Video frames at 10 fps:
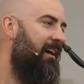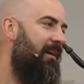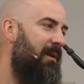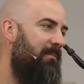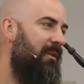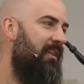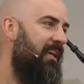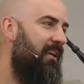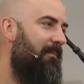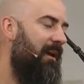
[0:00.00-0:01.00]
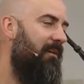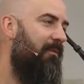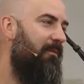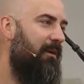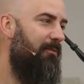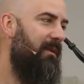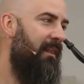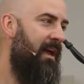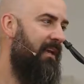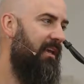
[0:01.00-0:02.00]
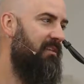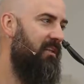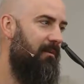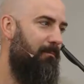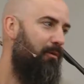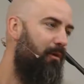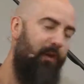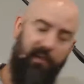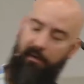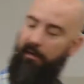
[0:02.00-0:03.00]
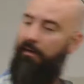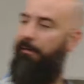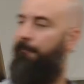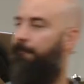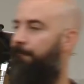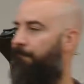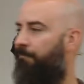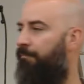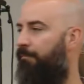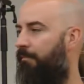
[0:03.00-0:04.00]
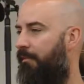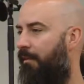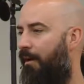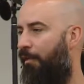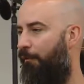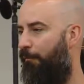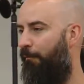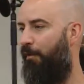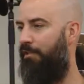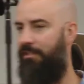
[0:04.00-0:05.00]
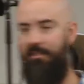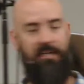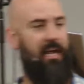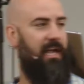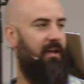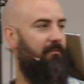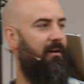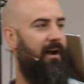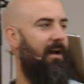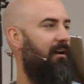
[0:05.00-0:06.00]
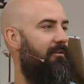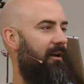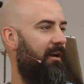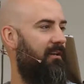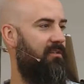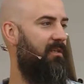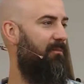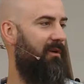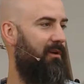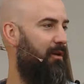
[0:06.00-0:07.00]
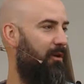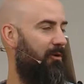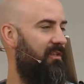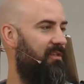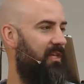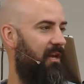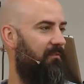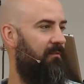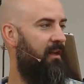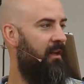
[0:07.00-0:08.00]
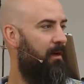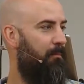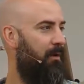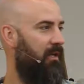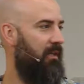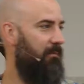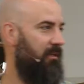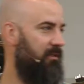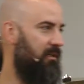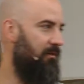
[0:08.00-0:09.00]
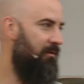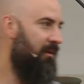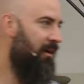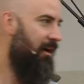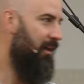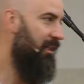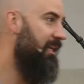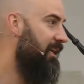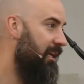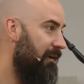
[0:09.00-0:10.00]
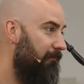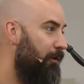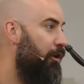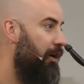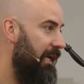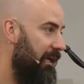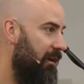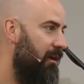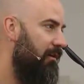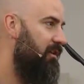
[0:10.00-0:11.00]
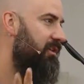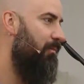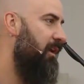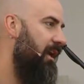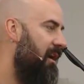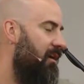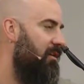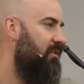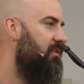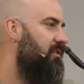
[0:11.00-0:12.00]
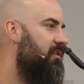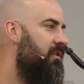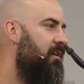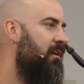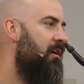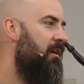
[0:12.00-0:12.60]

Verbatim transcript: It made me think about what it would be like as an employer on the first day of hiring someone new instead of putting them into a litany of learning under someone else